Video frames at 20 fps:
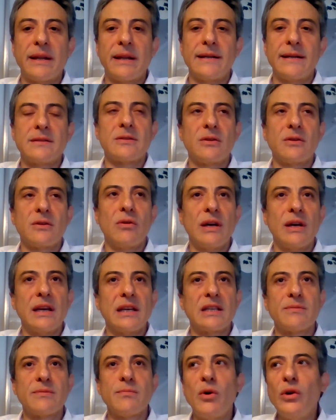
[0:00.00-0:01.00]
threats? So
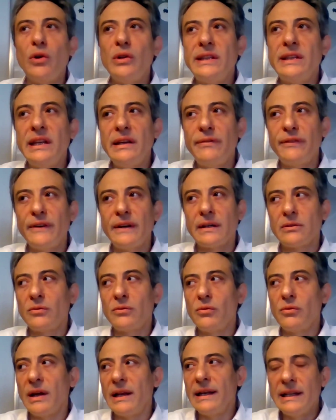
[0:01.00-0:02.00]
a small defect
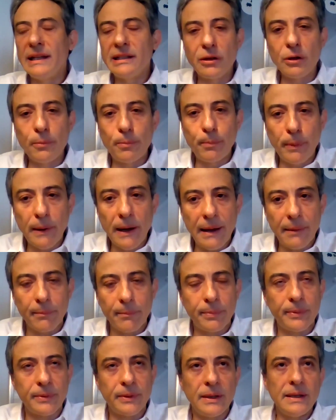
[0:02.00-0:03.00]
to a little
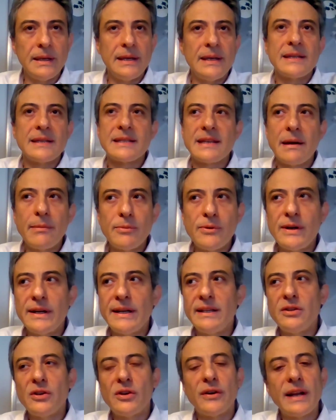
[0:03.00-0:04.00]
pump somewhere
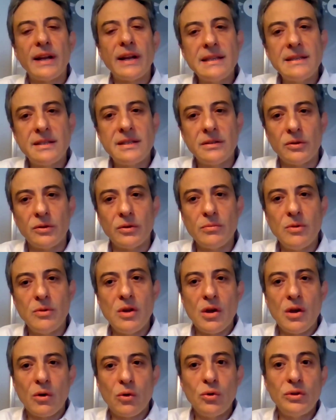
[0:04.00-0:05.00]
in your engine room
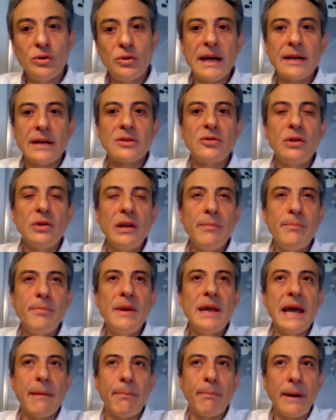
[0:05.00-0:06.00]
could actually
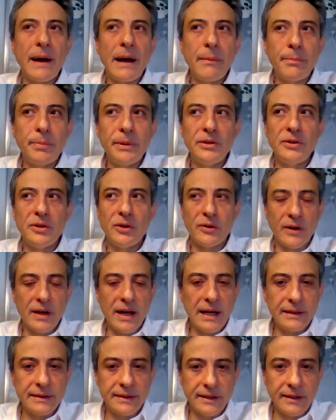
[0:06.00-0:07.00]
be a pump in your
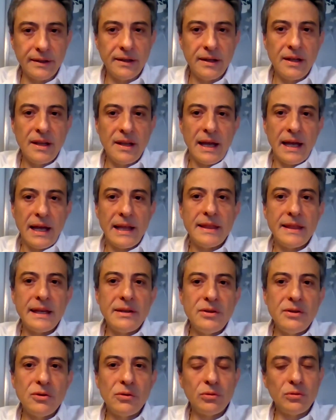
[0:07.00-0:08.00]
rudder, and
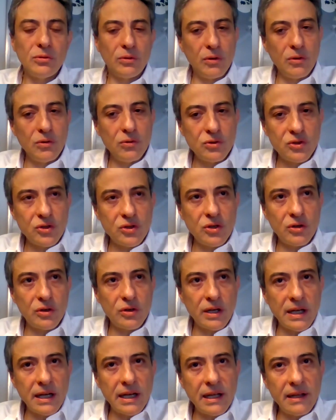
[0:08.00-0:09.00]
then you could lose
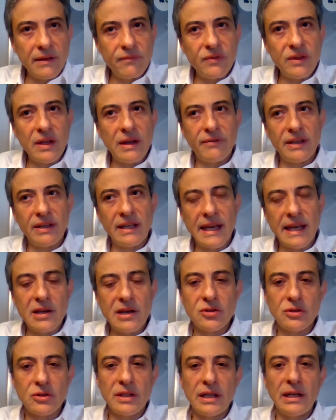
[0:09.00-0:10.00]
your
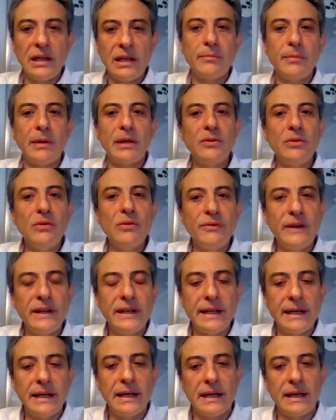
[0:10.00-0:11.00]
navigational and
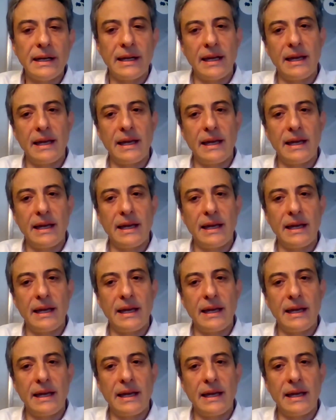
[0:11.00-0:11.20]
maneuvering